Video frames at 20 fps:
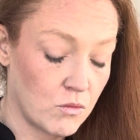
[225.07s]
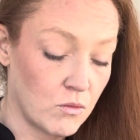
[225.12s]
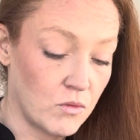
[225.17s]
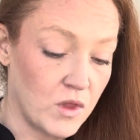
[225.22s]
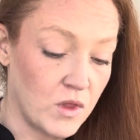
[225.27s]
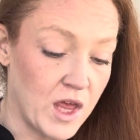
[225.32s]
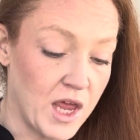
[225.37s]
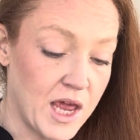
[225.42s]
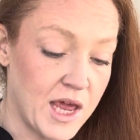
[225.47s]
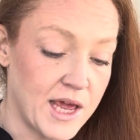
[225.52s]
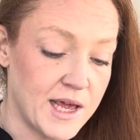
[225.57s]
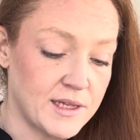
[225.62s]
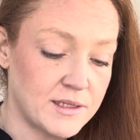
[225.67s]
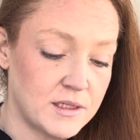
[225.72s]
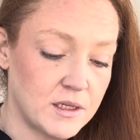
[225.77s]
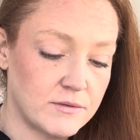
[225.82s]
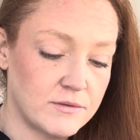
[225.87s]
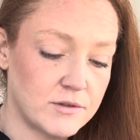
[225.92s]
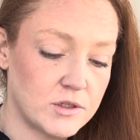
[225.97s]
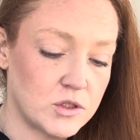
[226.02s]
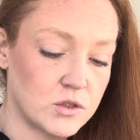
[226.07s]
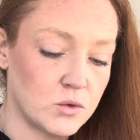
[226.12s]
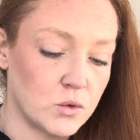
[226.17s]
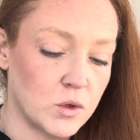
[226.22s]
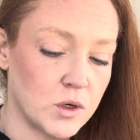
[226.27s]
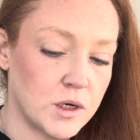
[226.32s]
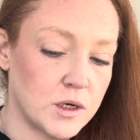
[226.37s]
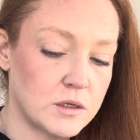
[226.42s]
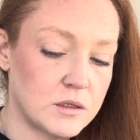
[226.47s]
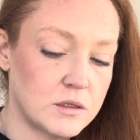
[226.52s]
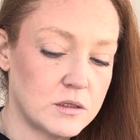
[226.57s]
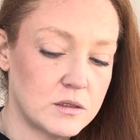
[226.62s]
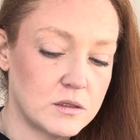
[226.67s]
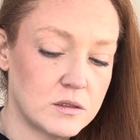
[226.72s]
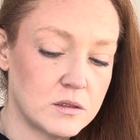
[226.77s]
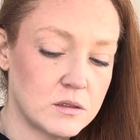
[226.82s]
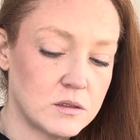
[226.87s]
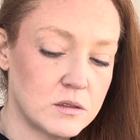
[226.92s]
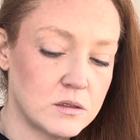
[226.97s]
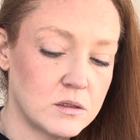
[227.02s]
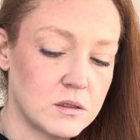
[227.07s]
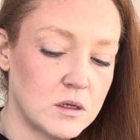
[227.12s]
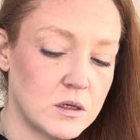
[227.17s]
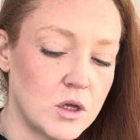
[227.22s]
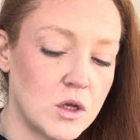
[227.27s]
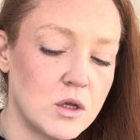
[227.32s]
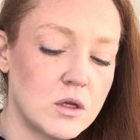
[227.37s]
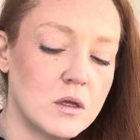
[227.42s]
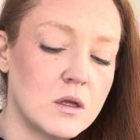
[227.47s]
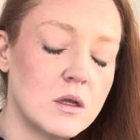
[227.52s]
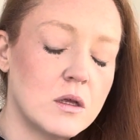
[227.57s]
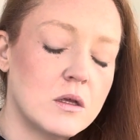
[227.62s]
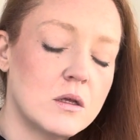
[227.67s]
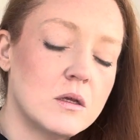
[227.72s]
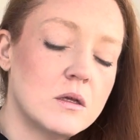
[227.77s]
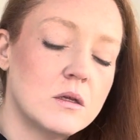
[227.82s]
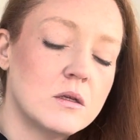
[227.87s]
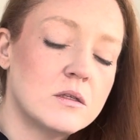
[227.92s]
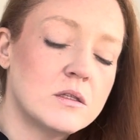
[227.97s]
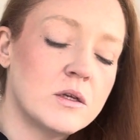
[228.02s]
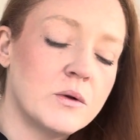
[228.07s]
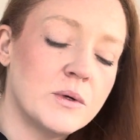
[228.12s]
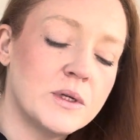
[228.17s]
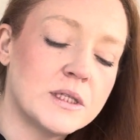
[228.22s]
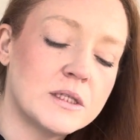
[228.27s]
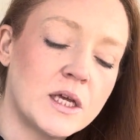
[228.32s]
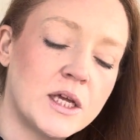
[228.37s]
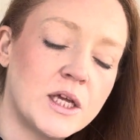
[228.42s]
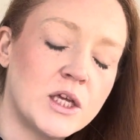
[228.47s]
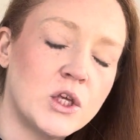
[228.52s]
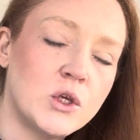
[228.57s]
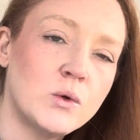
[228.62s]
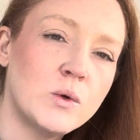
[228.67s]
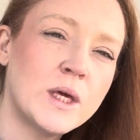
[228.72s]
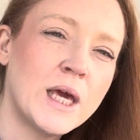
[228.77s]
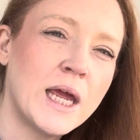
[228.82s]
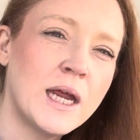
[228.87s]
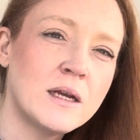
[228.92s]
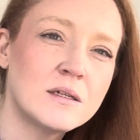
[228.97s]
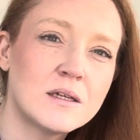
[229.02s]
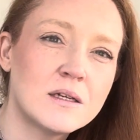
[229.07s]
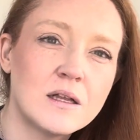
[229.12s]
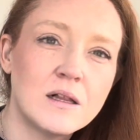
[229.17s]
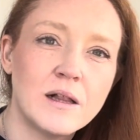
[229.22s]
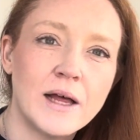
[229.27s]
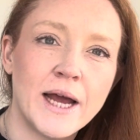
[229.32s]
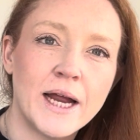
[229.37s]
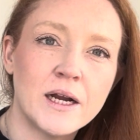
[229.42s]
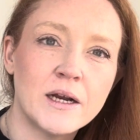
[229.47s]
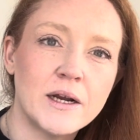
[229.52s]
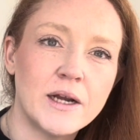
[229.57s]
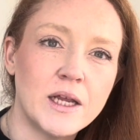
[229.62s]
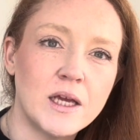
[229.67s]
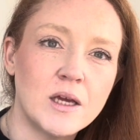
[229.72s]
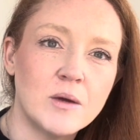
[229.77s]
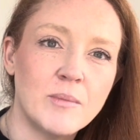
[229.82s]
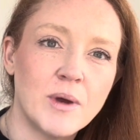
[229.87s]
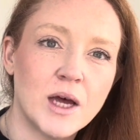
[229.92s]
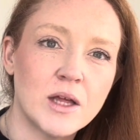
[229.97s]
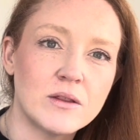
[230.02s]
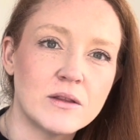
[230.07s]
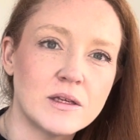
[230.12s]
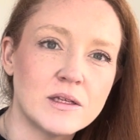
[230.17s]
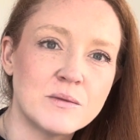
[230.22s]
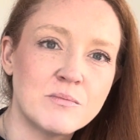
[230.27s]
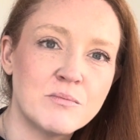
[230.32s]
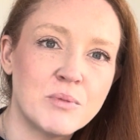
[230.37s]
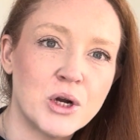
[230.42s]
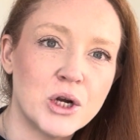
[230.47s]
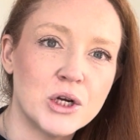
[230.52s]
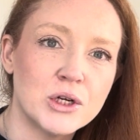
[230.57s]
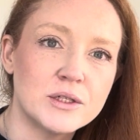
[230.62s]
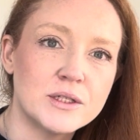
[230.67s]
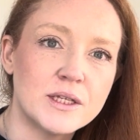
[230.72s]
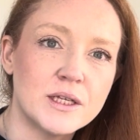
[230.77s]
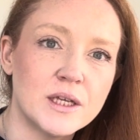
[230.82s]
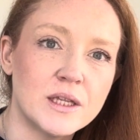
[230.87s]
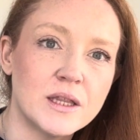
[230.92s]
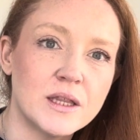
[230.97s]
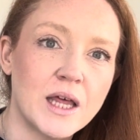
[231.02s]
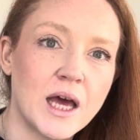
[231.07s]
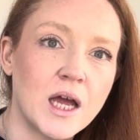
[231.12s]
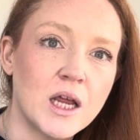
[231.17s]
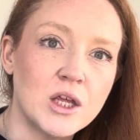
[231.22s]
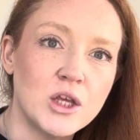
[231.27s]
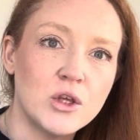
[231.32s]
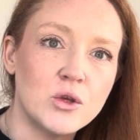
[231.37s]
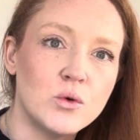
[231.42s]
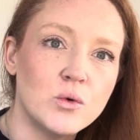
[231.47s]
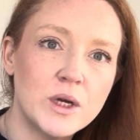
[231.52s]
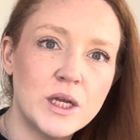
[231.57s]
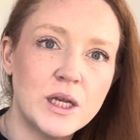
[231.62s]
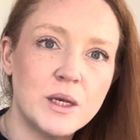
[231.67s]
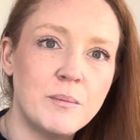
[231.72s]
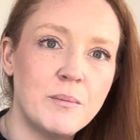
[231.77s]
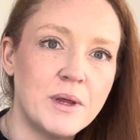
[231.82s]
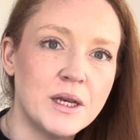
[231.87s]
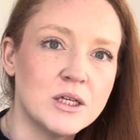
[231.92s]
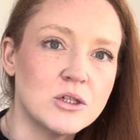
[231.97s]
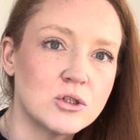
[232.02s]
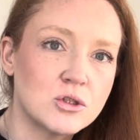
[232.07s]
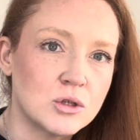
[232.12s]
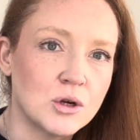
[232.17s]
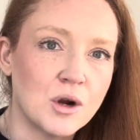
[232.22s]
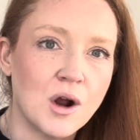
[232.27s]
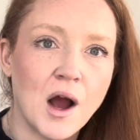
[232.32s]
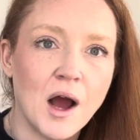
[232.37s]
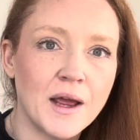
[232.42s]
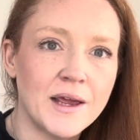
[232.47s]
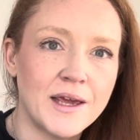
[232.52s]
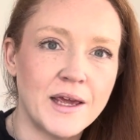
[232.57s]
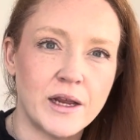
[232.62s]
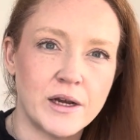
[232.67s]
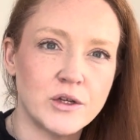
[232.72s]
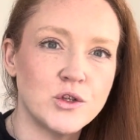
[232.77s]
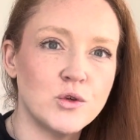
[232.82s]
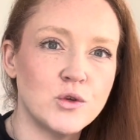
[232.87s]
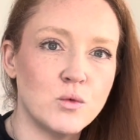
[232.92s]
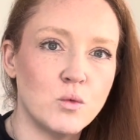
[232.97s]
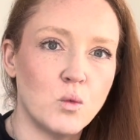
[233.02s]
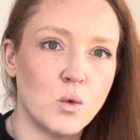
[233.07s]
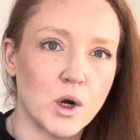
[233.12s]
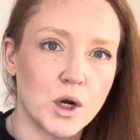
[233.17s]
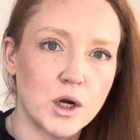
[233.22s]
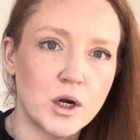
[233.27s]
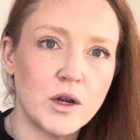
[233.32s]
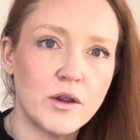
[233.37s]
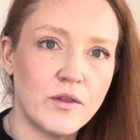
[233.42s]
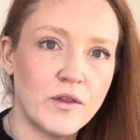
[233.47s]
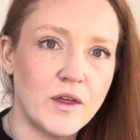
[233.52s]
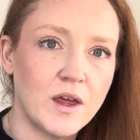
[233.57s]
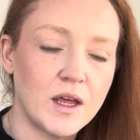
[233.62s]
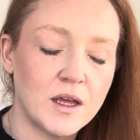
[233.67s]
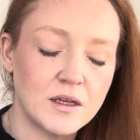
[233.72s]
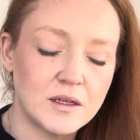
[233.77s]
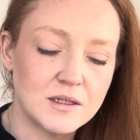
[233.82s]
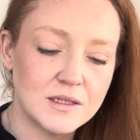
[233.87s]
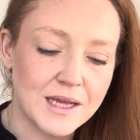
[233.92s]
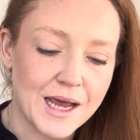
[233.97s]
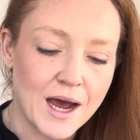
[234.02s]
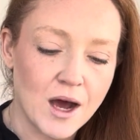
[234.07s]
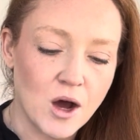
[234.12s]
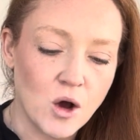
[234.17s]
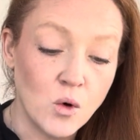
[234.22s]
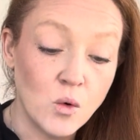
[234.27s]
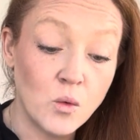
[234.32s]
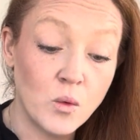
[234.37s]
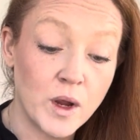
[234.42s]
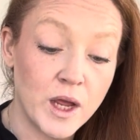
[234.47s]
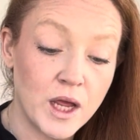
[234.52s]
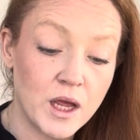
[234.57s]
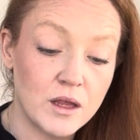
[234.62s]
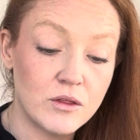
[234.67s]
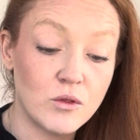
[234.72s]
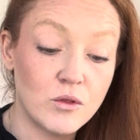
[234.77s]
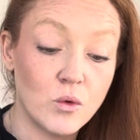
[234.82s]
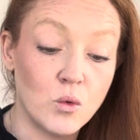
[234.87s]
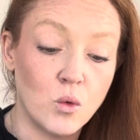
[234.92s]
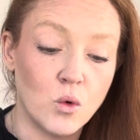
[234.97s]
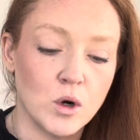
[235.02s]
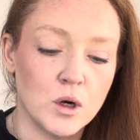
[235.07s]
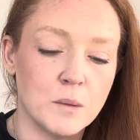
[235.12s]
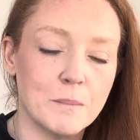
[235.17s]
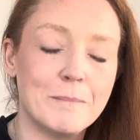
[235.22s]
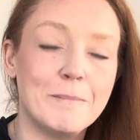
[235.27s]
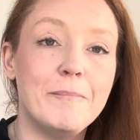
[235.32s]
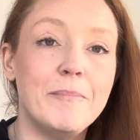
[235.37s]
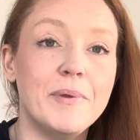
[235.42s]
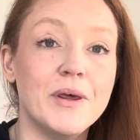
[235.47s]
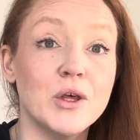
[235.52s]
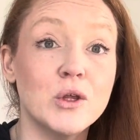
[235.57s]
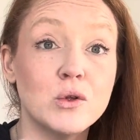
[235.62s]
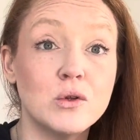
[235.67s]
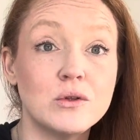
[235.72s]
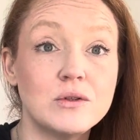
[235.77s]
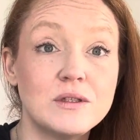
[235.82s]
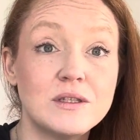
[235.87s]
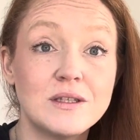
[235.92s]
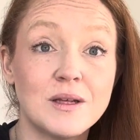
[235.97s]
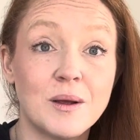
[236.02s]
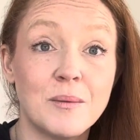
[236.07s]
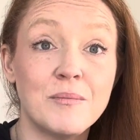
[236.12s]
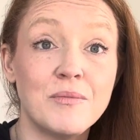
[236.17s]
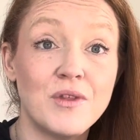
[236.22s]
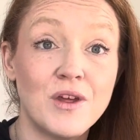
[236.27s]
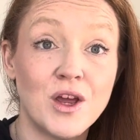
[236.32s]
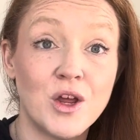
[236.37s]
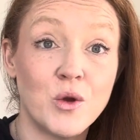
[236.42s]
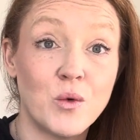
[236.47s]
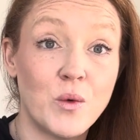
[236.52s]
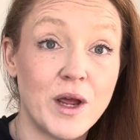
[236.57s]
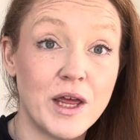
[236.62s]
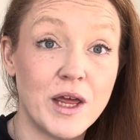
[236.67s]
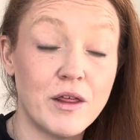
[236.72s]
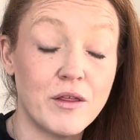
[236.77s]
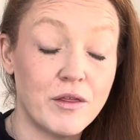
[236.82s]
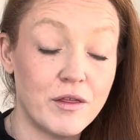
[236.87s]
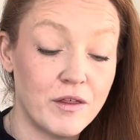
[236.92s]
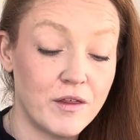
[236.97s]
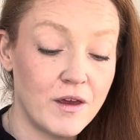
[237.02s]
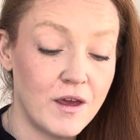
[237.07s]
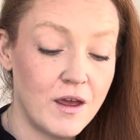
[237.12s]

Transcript: The Ace of Swords. So it's like you gained clarity about this person that you had been trying to work things out with or build something with.